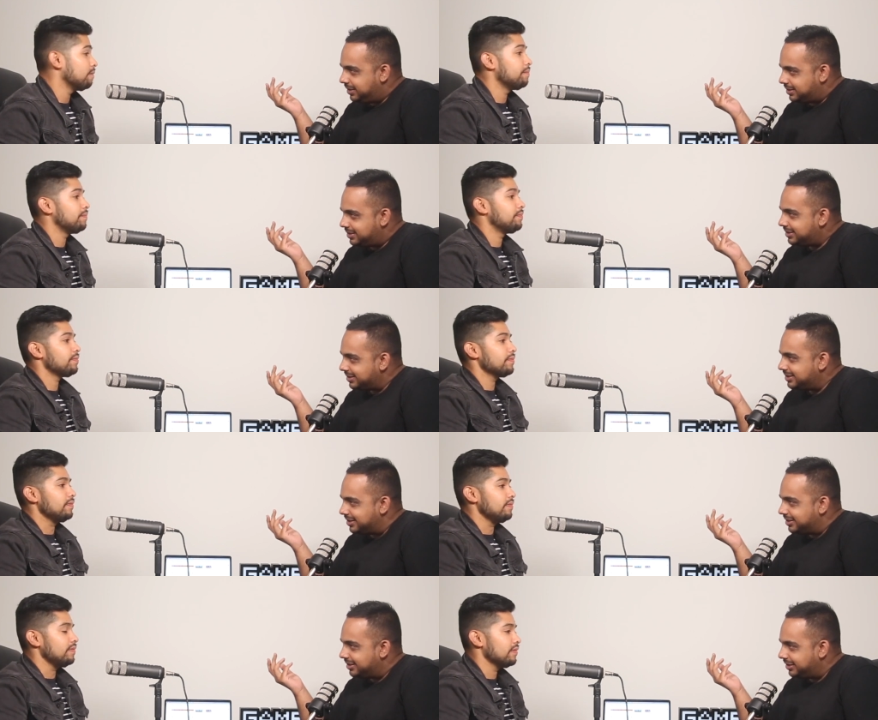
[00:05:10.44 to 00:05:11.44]
Speaker 1: cards,
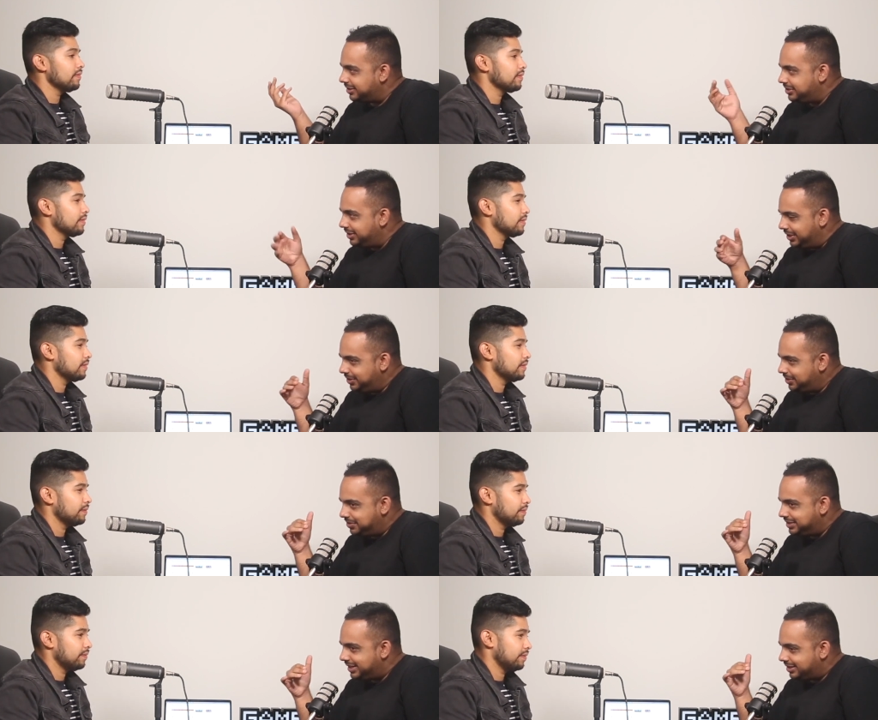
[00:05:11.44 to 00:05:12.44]
isn't it? Like, you you
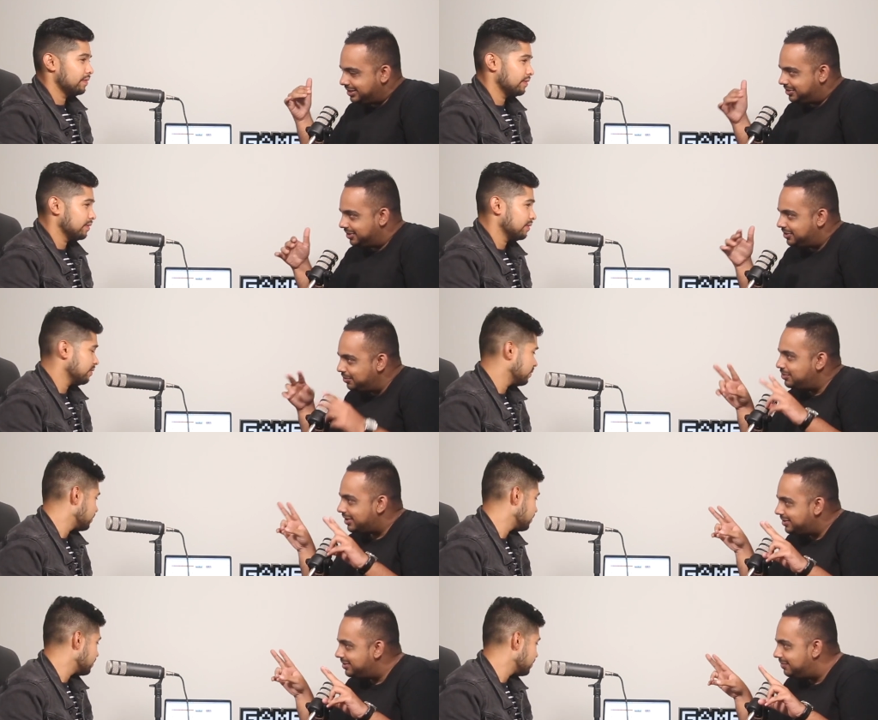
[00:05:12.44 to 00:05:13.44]
always get the, the two
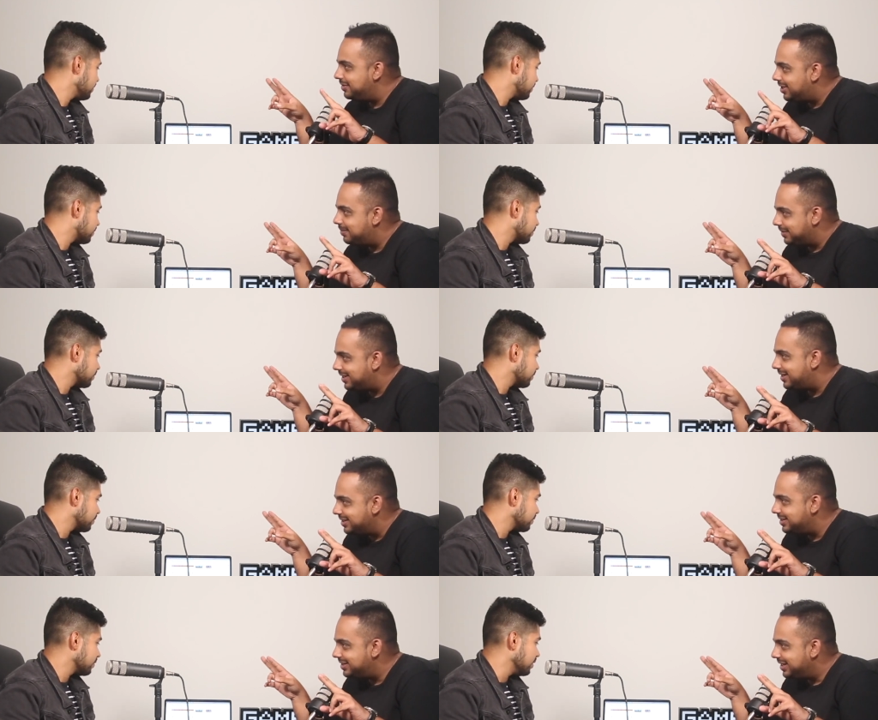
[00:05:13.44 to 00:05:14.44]
d- different type of
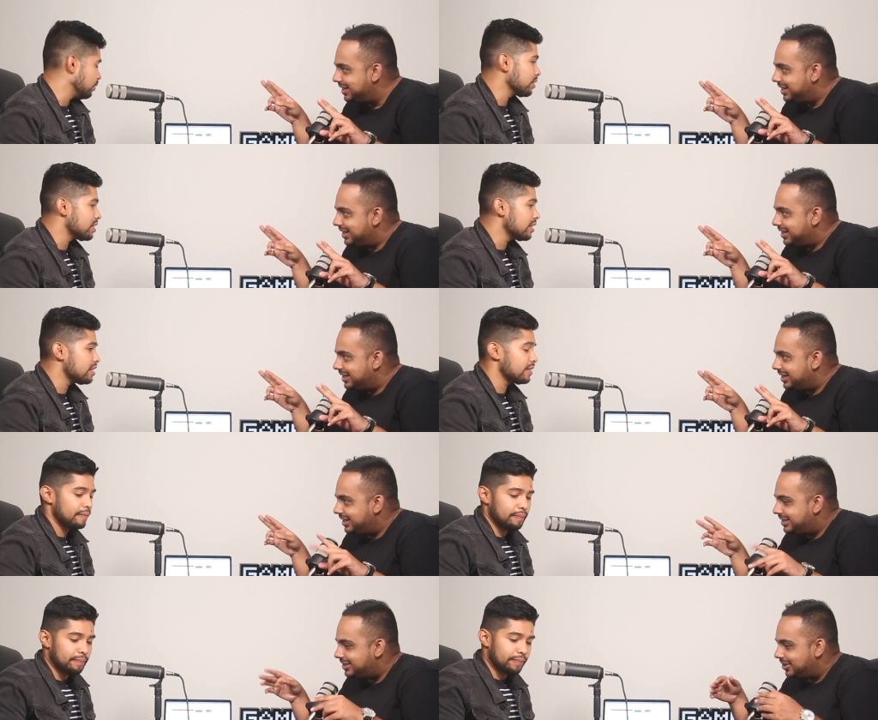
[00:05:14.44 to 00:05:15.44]
cards. In what sense?
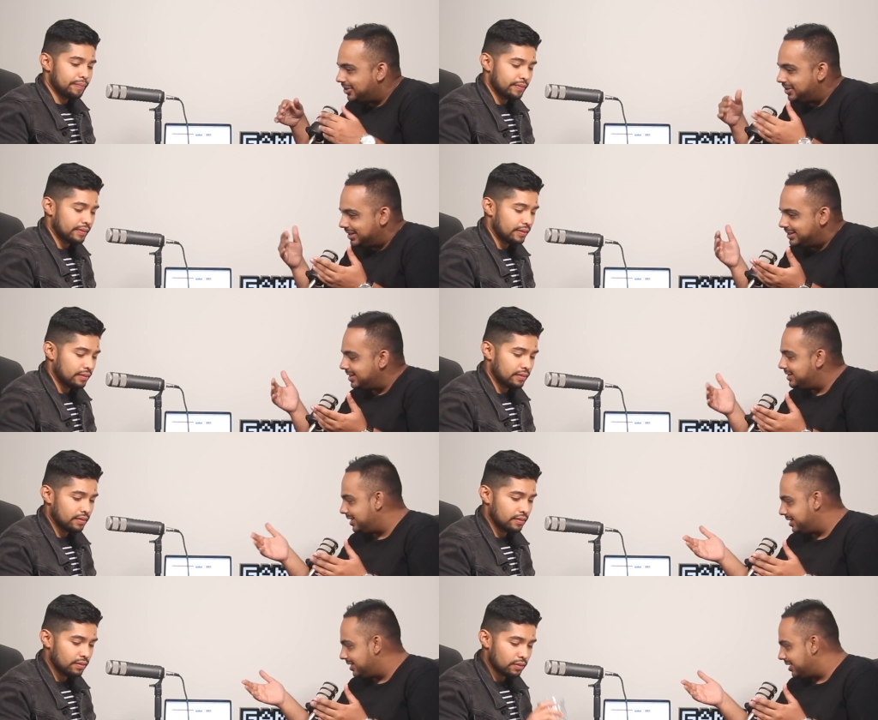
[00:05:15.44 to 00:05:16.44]
So in the sense
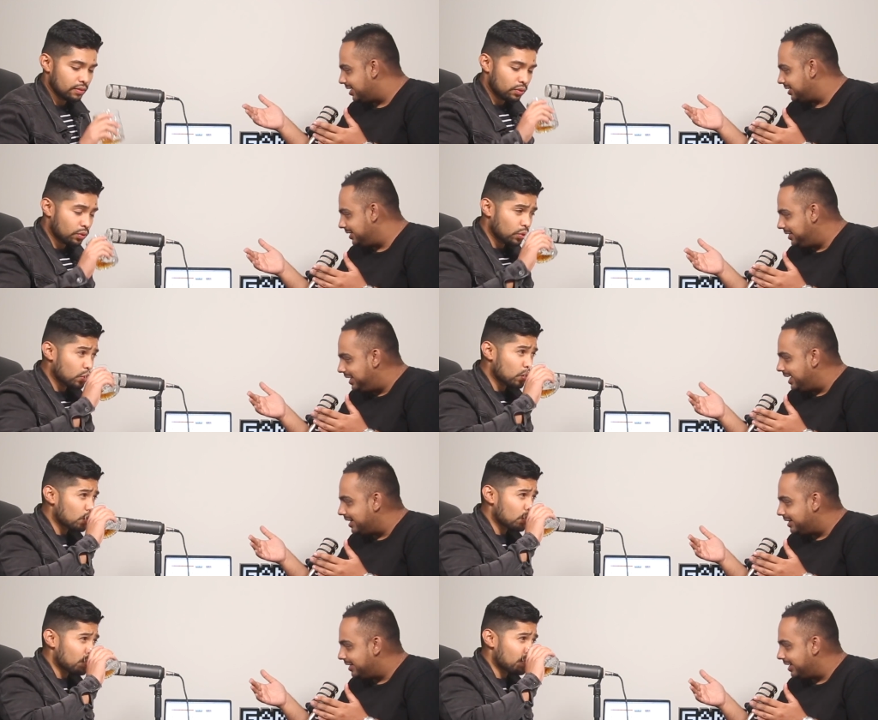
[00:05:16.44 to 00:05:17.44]
that uh, you
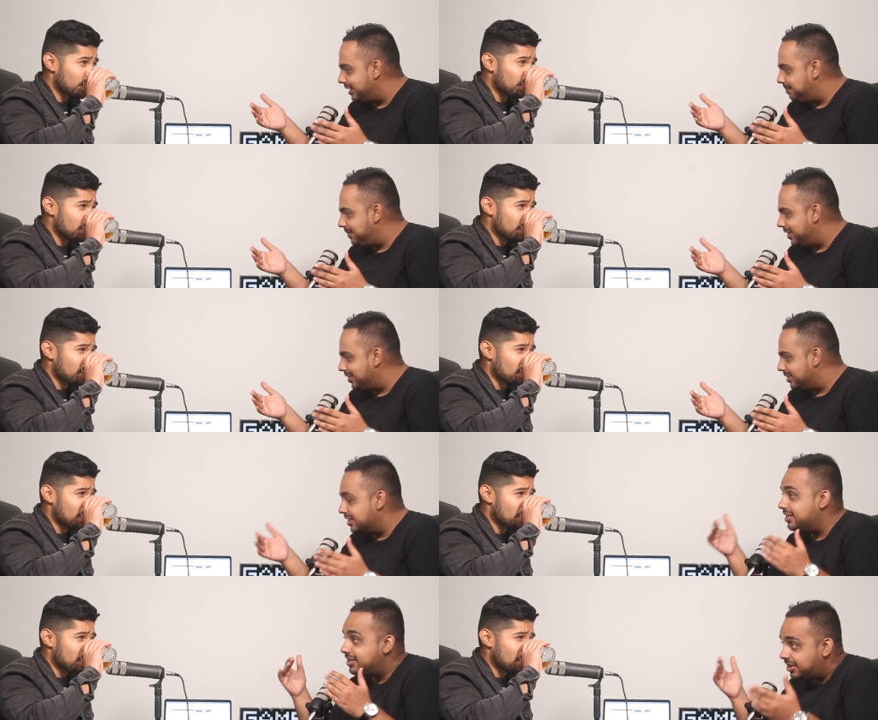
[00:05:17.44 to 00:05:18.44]
get like you know the,
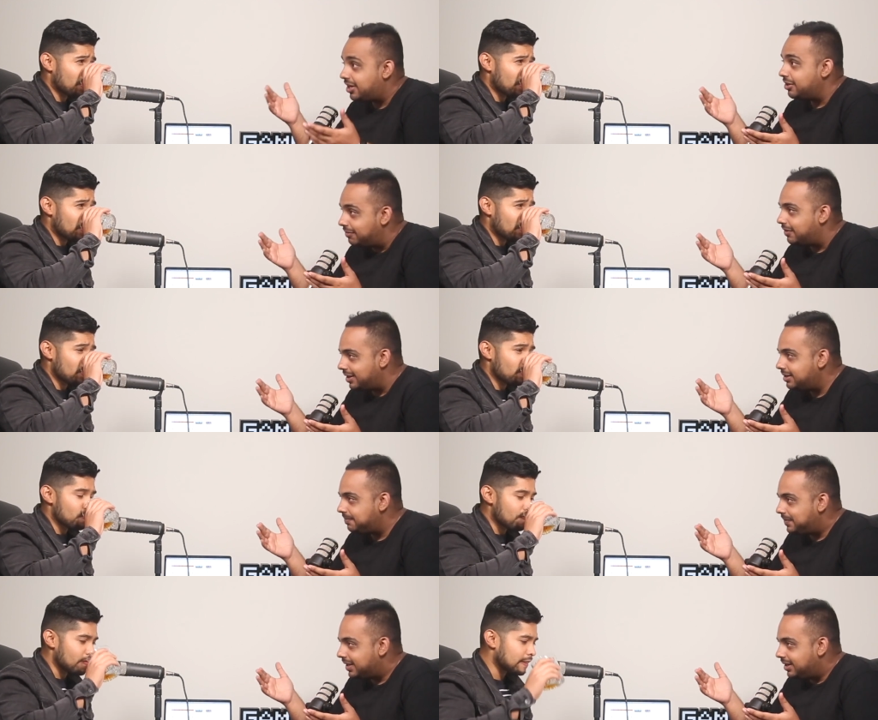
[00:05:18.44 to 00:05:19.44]
the title fight,
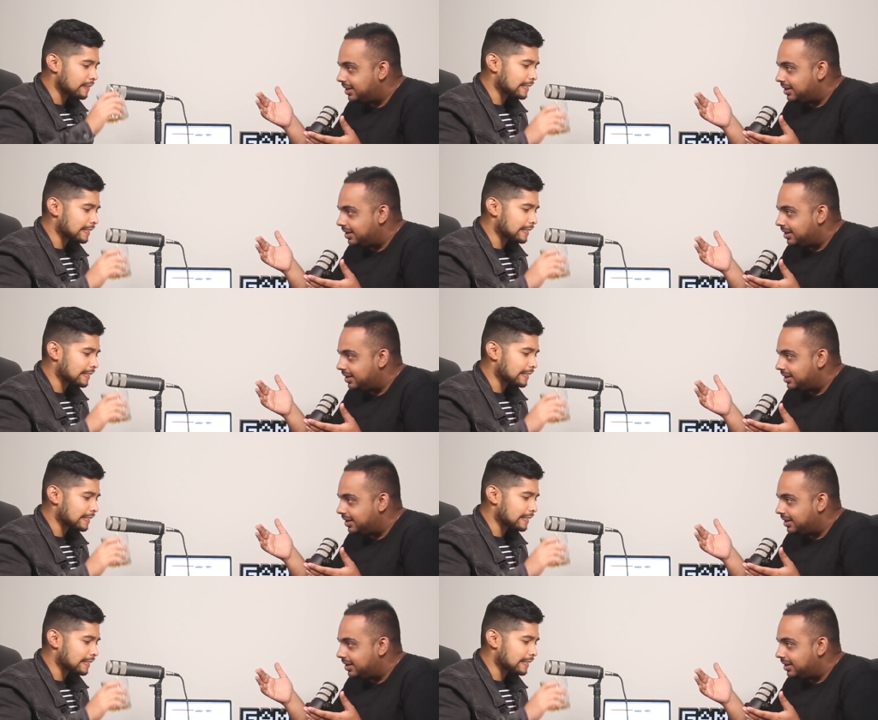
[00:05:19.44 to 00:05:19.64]
mm.